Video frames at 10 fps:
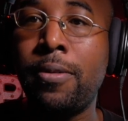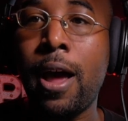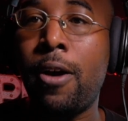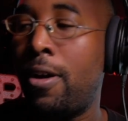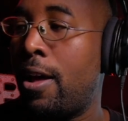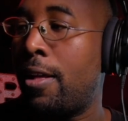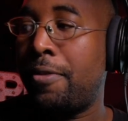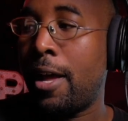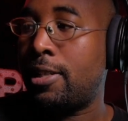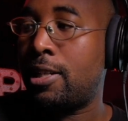Now,
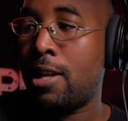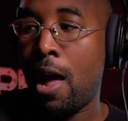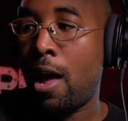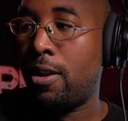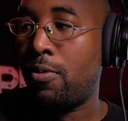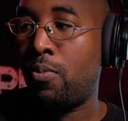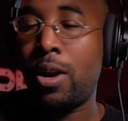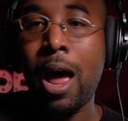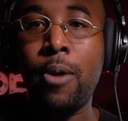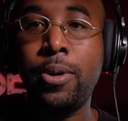that's not what
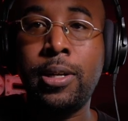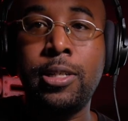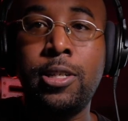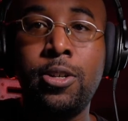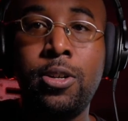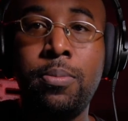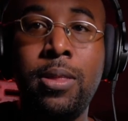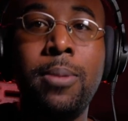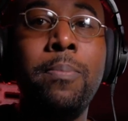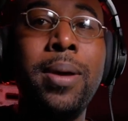I would consider to be
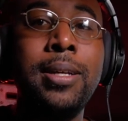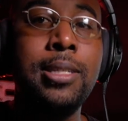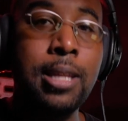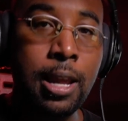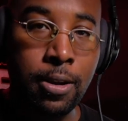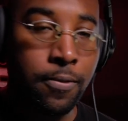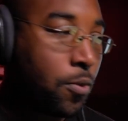the best thing